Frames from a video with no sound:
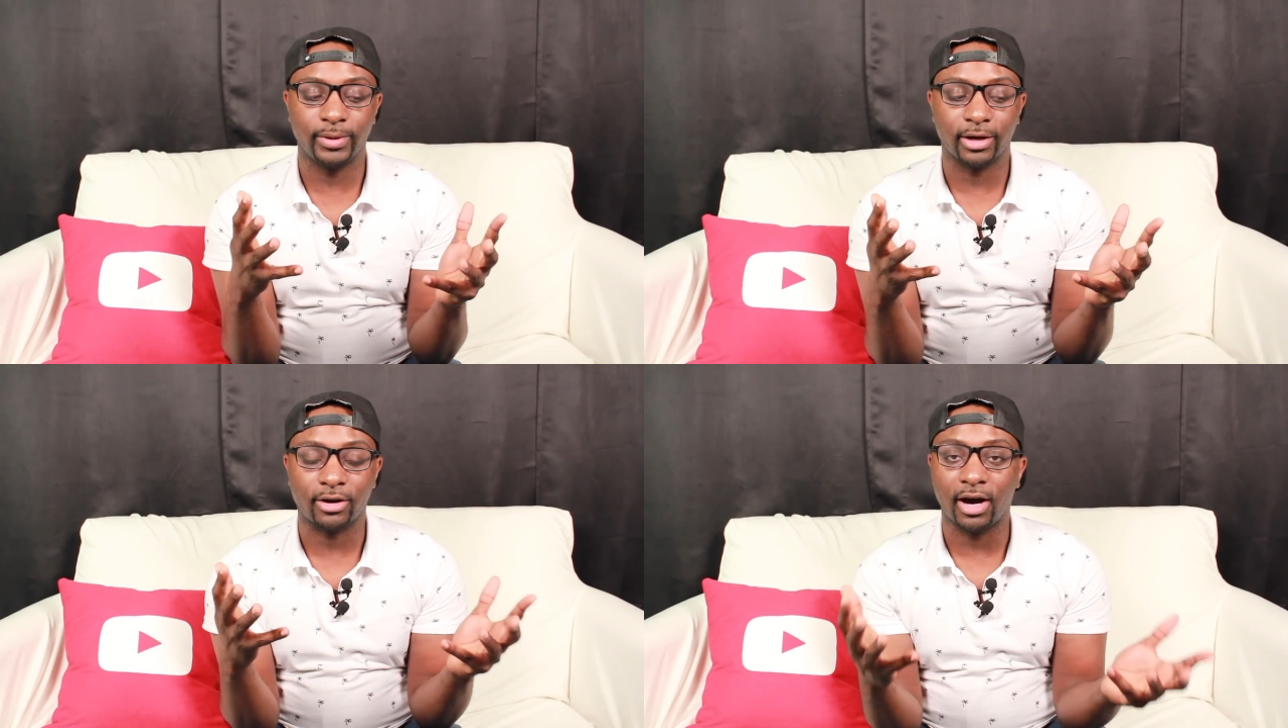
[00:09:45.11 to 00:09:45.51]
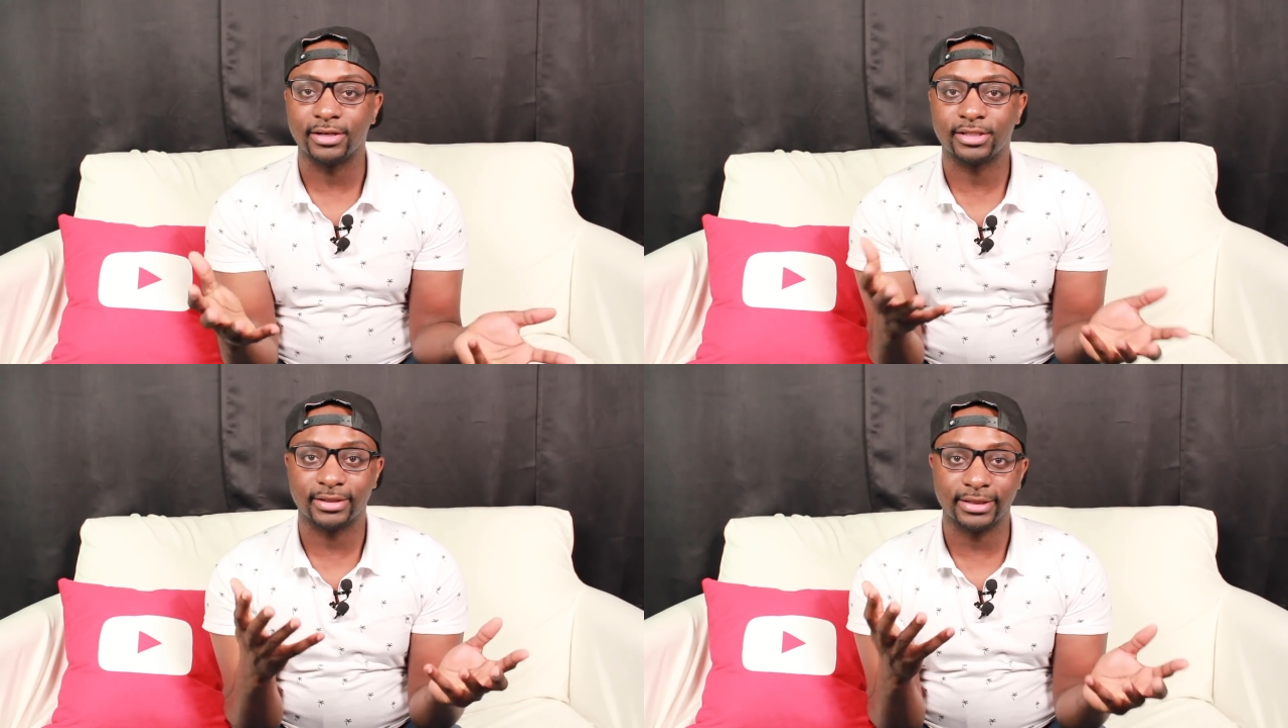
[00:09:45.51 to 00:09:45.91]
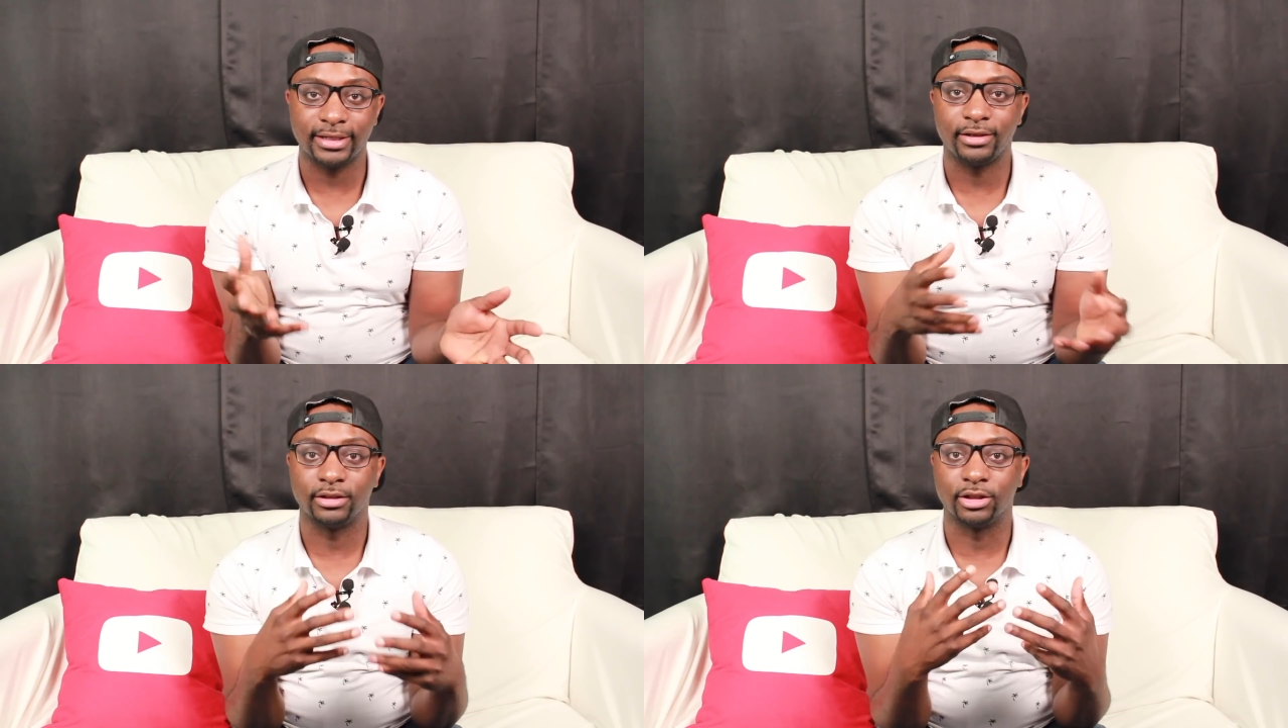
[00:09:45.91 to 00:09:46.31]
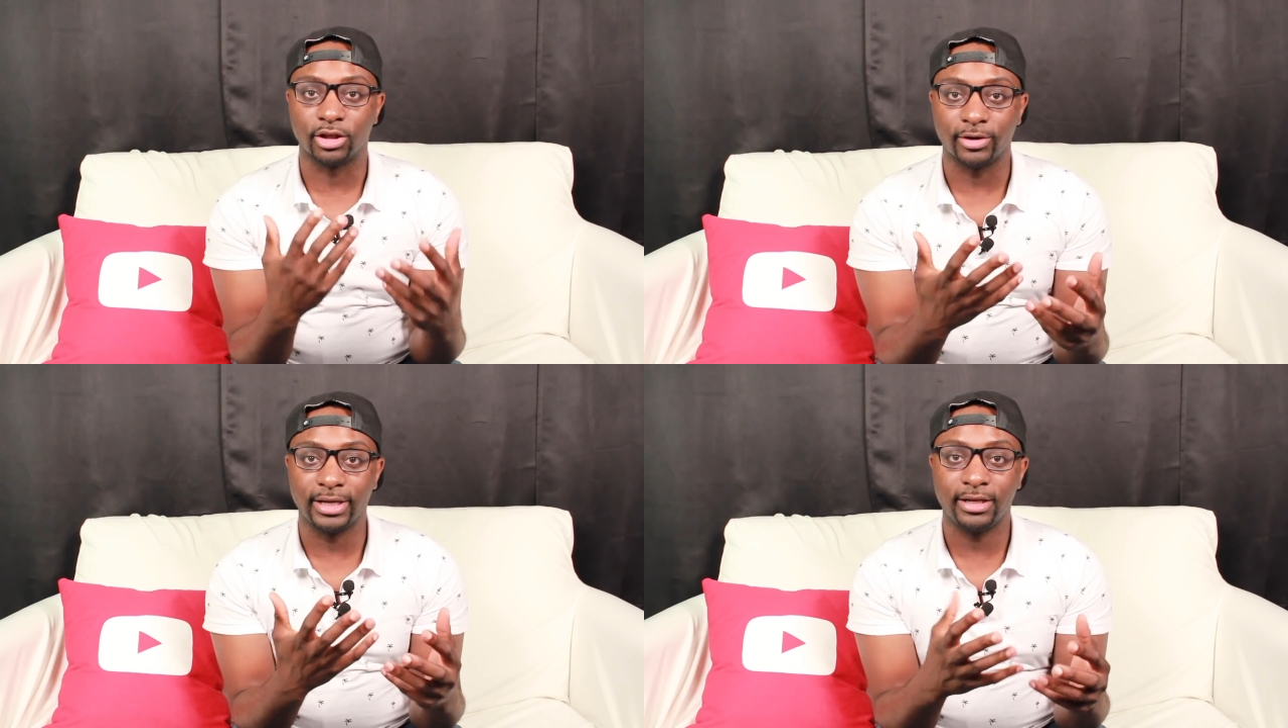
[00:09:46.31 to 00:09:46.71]
We are constantly
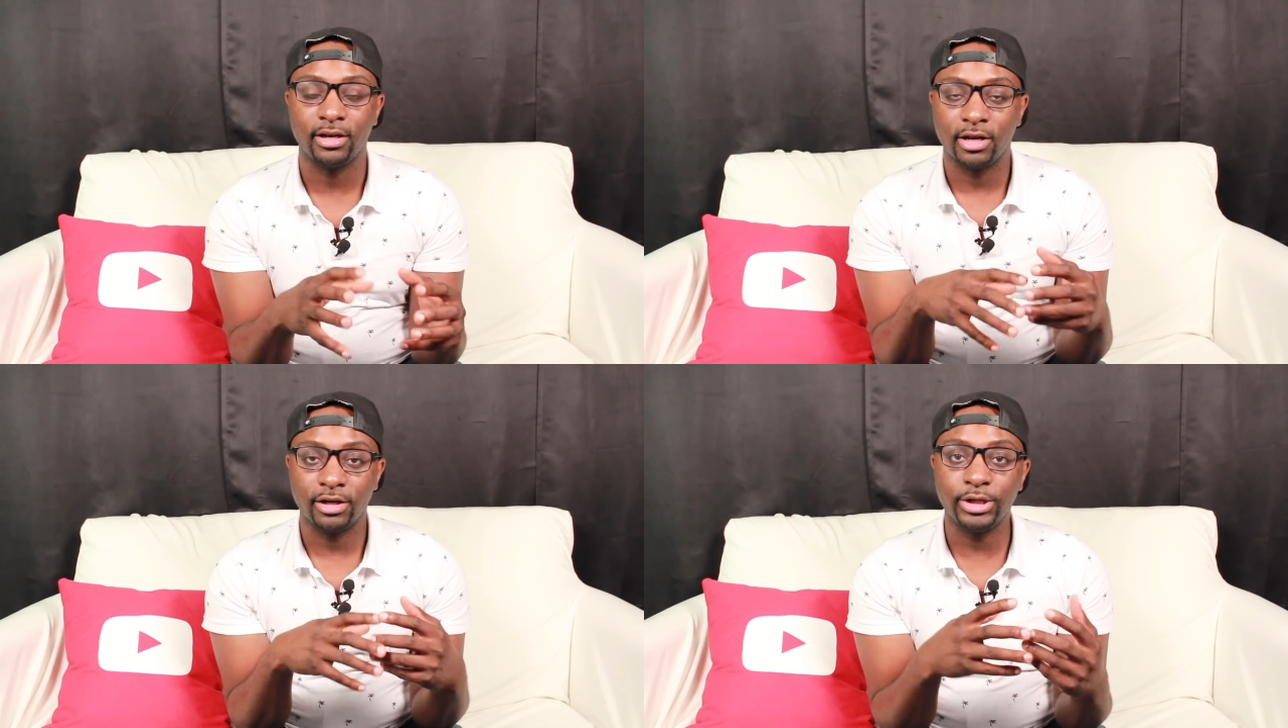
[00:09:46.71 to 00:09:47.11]
learning